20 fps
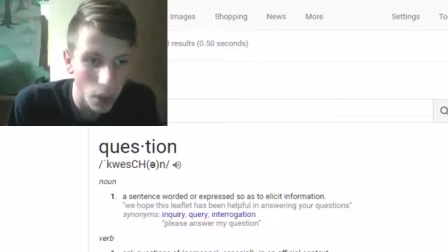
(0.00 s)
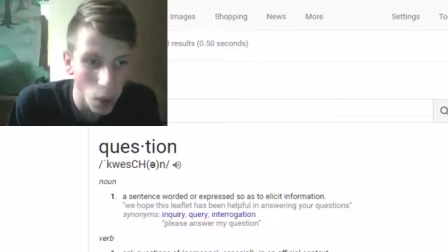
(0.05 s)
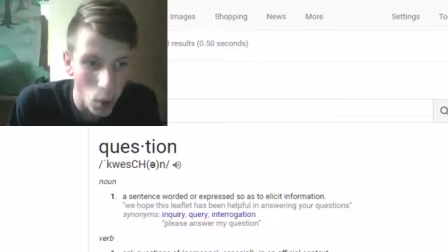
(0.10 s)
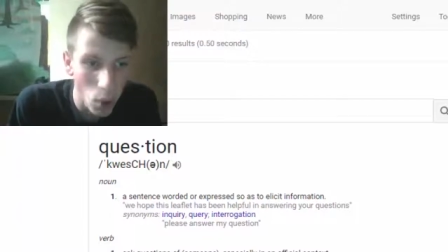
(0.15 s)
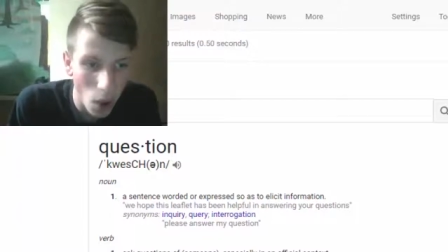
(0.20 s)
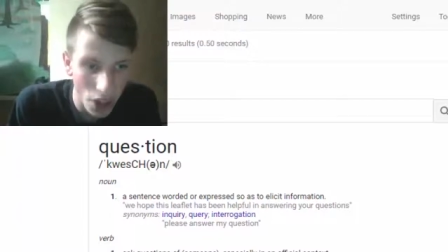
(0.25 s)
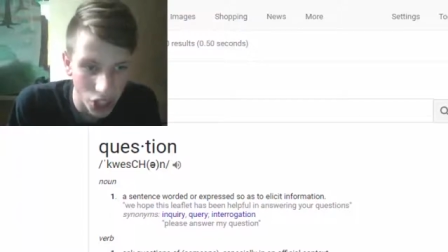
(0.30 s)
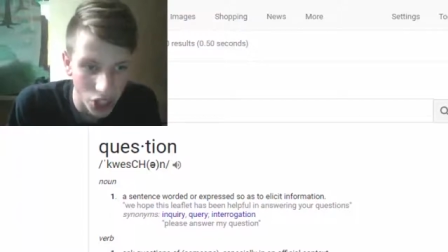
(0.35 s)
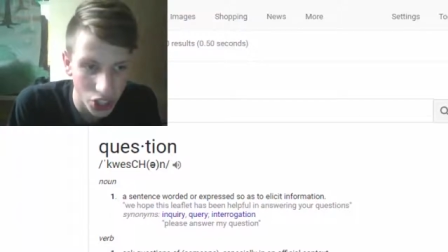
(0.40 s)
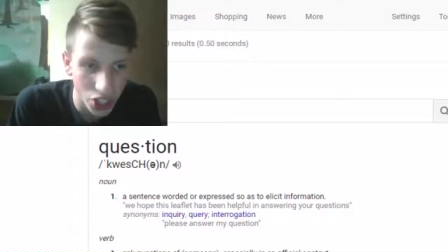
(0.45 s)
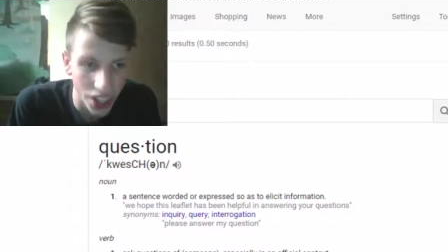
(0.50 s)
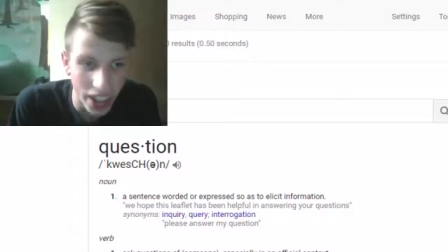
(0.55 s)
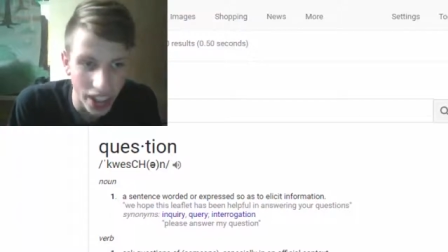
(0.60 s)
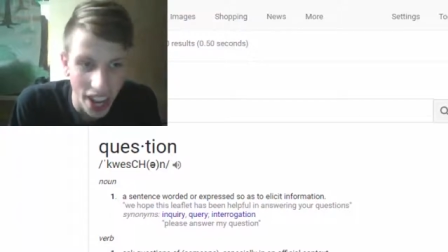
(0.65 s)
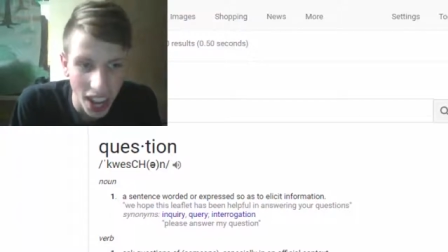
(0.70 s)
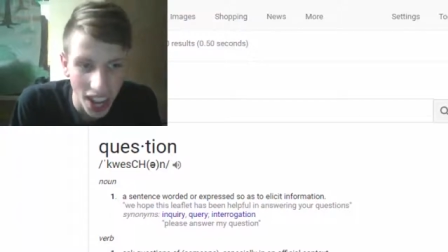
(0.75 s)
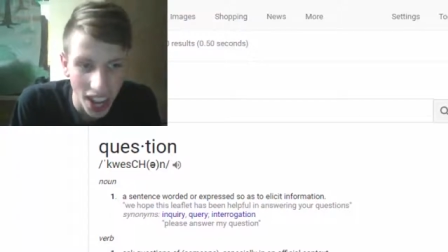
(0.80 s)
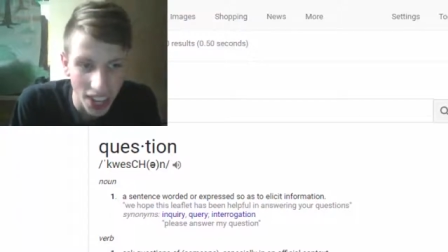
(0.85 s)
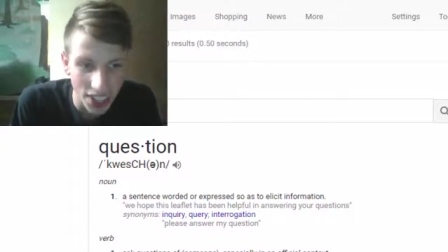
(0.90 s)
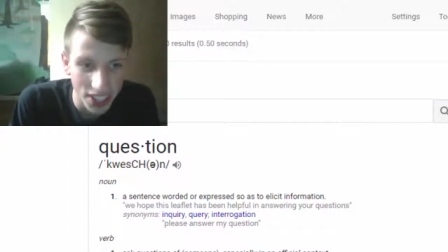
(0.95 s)
Question.
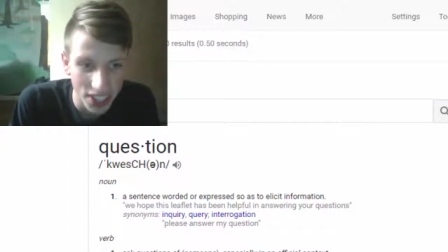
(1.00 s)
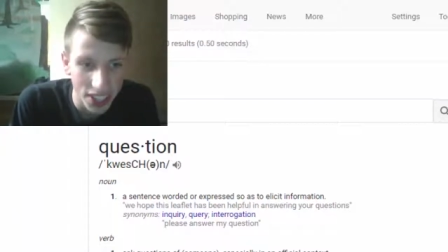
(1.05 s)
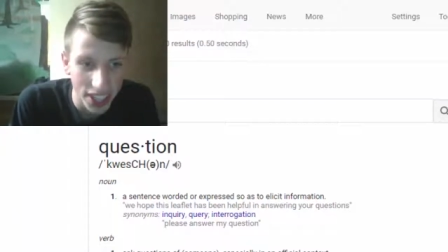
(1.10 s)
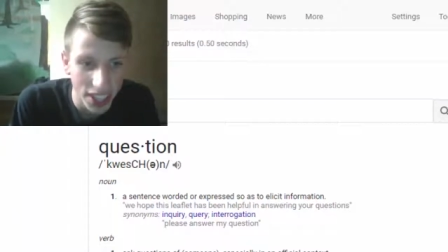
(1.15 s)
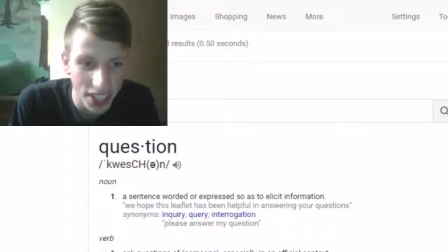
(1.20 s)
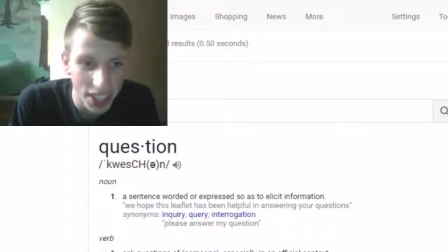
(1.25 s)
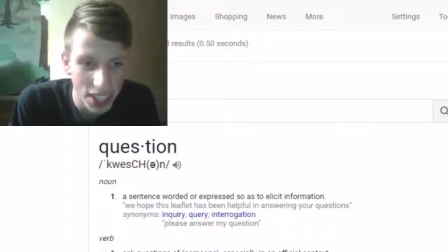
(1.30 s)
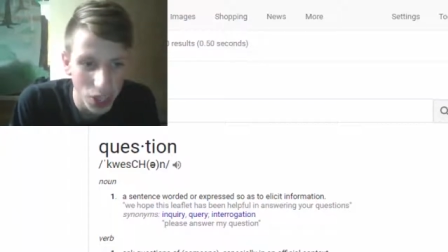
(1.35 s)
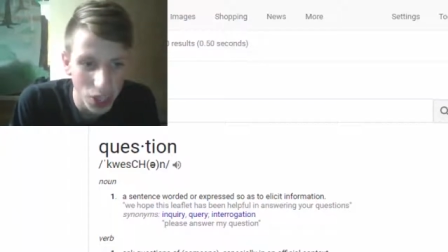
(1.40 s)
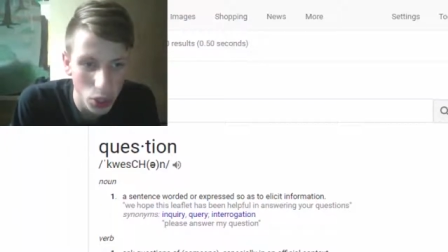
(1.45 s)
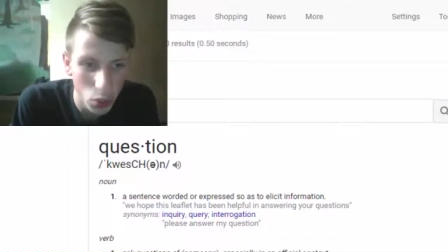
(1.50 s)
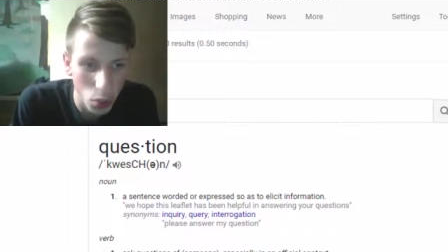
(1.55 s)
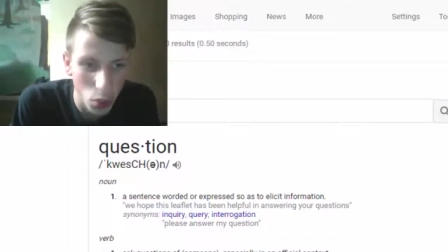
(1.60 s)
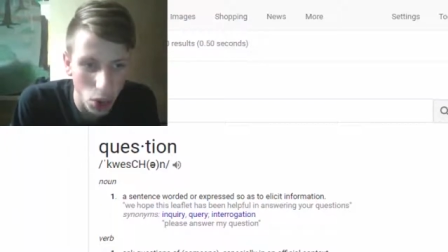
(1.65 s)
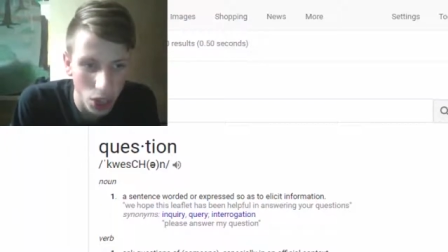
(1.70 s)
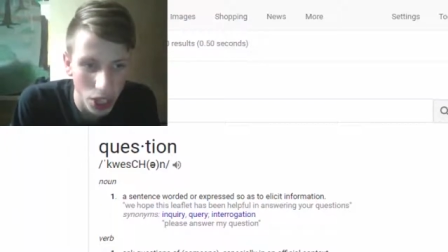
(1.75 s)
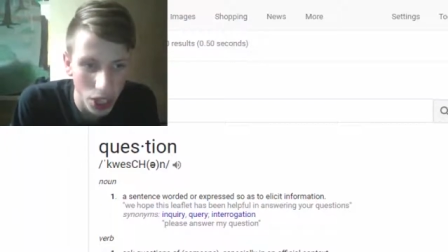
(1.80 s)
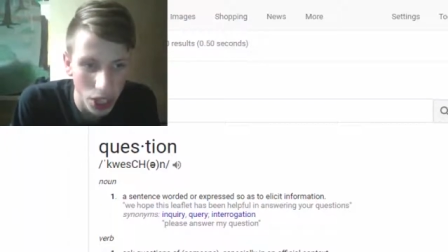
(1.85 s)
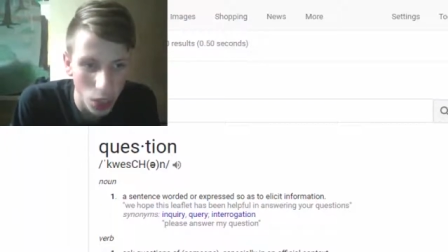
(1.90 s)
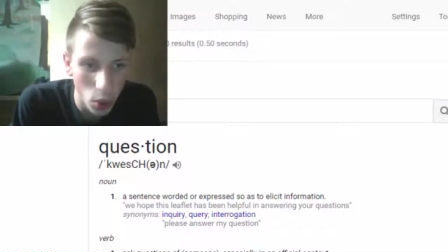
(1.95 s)
A sentence
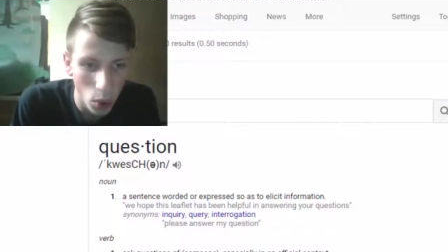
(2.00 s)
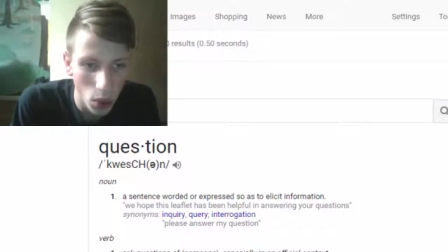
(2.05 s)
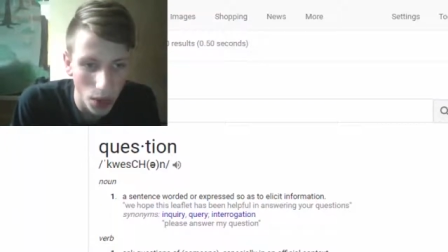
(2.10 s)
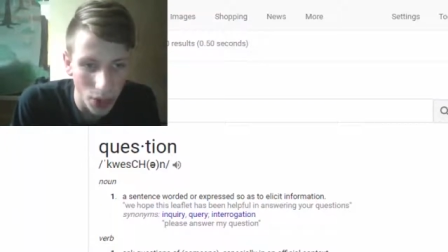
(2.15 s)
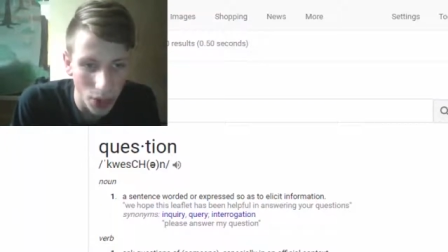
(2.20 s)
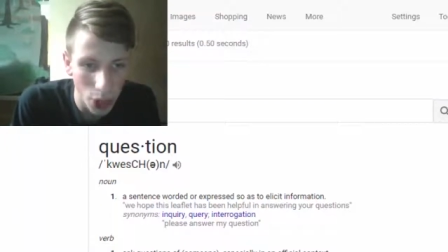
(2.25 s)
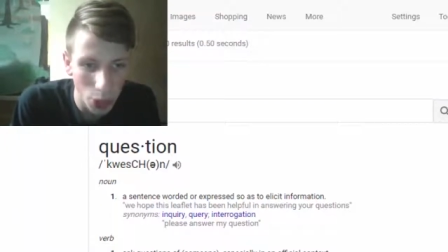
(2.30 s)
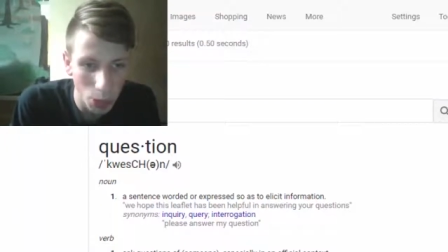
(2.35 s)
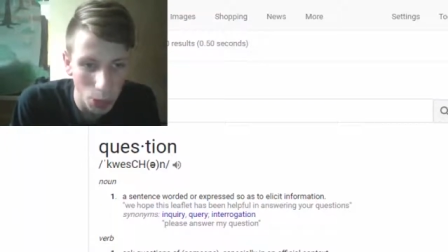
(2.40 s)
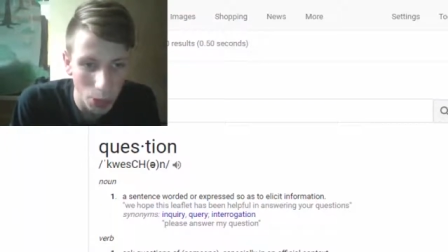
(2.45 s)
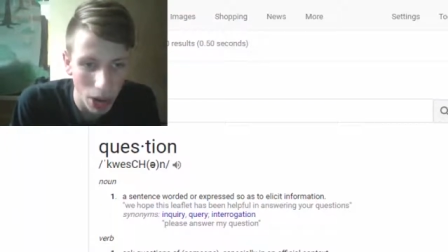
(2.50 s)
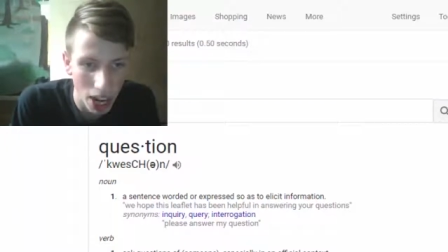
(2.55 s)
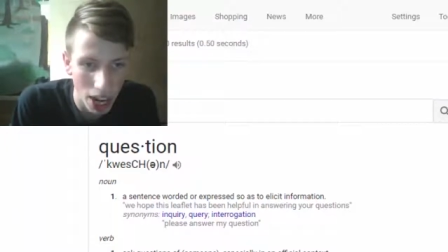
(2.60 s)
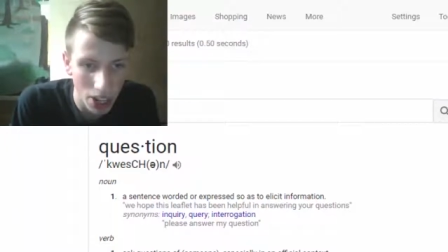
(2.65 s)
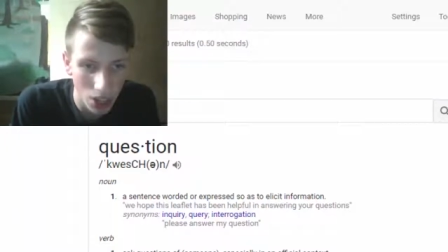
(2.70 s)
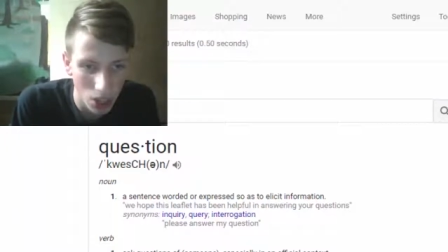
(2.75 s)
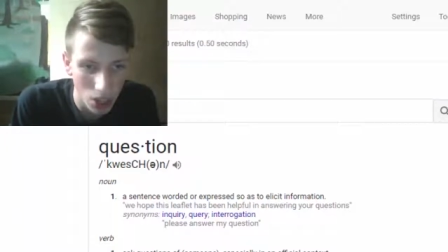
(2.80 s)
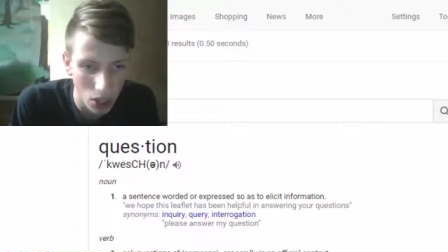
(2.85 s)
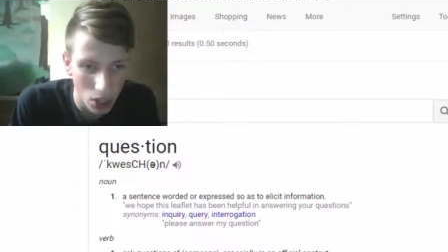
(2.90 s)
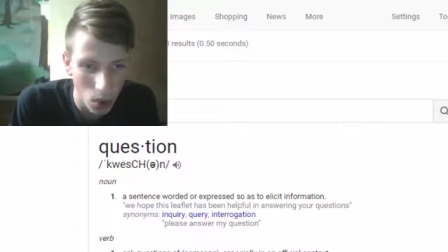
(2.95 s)
worded or
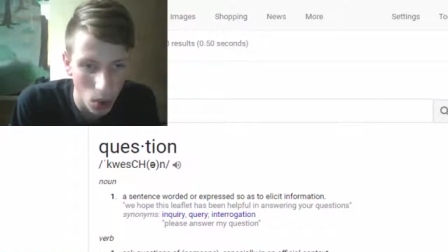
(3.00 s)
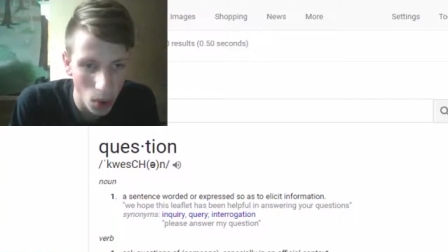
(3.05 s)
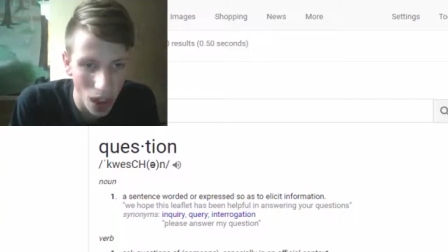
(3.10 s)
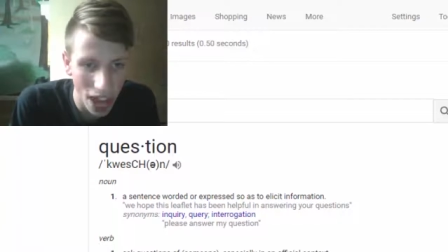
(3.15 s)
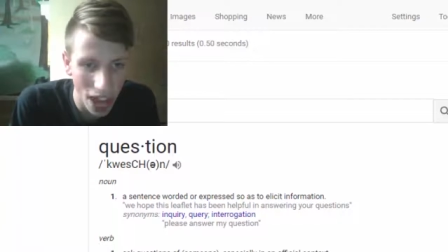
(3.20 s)
expressed so